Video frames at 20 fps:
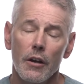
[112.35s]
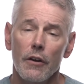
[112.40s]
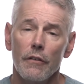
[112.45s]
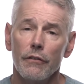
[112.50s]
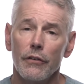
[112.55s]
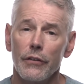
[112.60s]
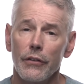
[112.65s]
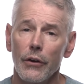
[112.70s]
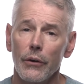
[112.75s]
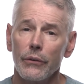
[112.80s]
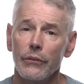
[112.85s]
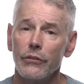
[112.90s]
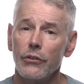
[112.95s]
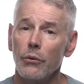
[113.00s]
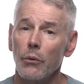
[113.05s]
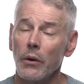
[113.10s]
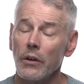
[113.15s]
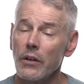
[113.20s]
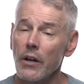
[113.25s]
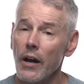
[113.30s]
For those
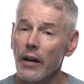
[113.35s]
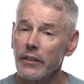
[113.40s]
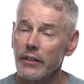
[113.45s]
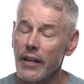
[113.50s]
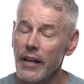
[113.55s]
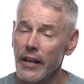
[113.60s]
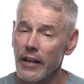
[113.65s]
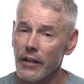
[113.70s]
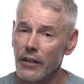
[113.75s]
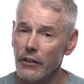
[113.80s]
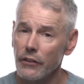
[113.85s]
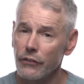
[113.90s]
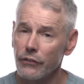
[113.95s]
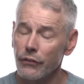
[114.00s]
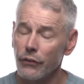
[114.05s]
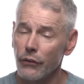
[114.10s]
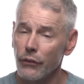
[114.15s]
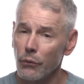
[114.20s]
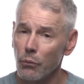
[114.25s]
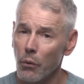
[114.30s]
who are not candidates
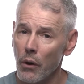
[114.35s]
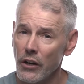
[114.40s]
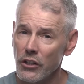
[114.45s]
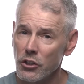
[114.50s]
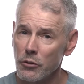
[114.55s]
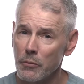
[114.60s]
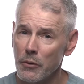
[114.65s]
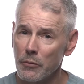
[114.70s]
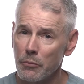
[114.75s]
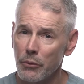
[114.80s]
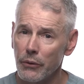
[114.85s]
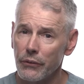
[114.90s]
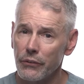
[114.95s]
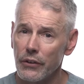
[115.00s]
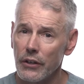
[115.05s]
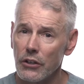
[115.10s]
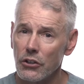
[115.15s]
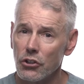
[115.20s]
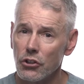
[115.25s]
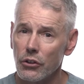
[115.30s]
for the Watchman
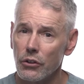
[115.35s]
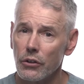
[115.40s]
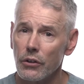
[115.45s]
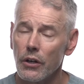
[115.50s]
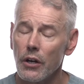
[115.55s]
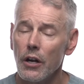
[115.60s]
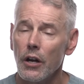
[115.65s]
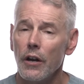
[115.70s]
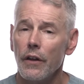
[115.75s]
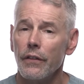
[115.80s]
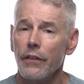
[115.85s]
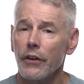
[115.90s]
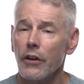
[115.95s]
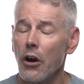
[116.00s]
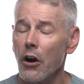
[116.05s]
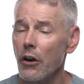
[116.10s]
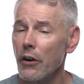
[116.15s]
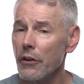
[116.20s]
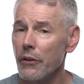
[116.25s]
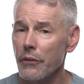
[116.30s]
procedure, the
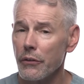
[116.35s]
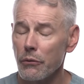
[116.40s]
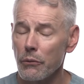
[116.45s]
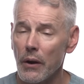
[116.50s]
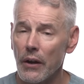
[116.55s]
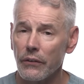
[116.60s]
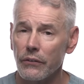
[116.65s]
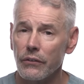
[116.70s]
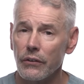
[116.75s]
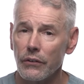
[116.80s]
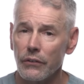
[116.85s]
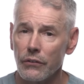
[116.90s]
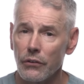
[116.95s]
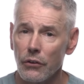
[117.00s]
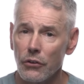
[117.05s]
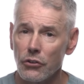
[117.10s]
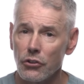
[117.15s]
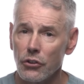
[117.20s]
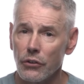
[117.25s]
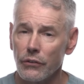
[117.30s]
cardiothoracic
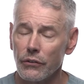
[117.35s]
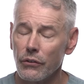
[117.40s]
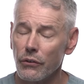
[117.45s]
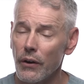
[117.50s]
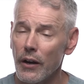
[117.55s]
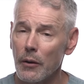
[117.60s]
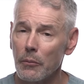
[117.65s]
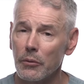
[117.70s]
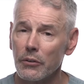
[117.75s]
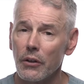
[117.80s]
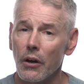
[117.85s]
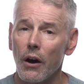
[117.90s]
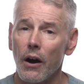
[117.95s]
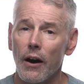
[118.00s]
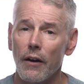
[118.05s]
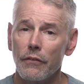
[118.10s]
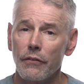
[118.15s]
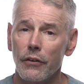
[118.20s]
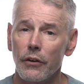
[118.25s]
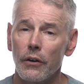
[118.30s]
surgeons are able to
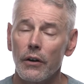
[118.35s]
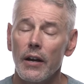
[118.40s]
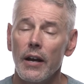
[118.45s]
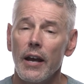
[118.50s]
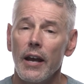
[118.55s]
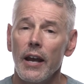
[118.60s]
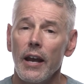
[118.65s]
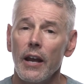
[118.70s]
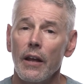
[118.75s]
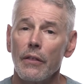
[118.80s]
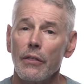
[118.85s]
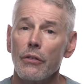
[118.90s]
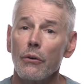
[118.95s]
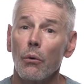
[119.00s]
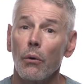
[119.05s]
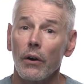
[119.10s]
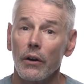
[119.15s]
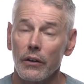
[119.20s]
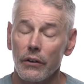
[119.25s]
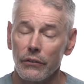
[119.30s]
offer a
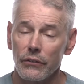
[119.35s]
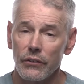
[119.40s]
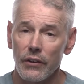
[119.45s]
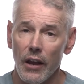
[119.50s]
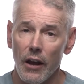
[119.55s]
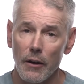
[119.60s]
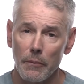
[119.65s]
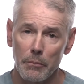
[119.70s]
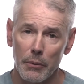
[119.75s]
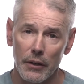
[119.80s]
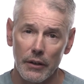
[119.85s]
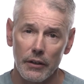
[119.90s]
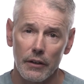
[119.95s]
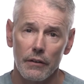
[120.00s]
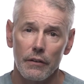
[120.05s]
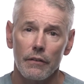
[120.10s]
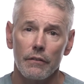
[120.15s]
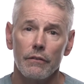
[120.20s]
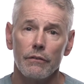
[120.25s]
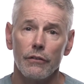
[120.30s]
thoracoscopic
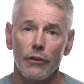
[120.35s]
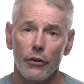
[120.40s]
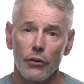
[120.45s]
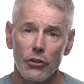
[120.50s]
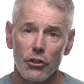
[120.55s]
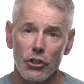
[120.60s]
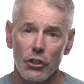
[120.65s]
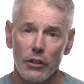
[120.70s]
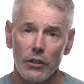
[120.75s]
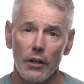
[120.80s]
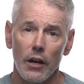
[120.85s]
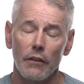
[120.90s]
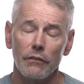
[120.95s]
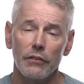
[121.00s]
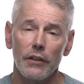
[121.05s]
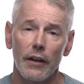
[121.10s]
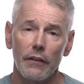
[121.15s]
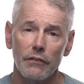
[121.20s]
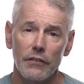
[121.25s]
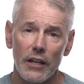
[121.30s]
version of
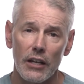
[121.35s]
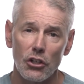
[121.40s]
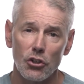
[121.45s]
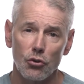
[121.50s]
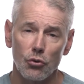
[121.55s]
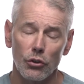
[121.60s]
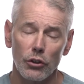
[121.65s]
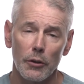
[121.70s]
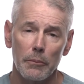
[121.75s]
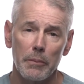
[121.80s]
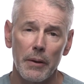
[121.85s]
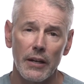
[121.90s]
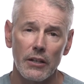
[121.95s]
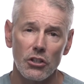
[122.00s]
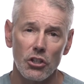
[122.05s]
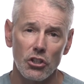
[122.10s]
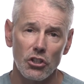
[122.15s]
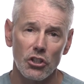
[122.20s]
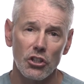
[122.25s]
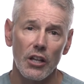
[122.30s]
left atrial
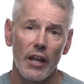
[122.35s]
appendage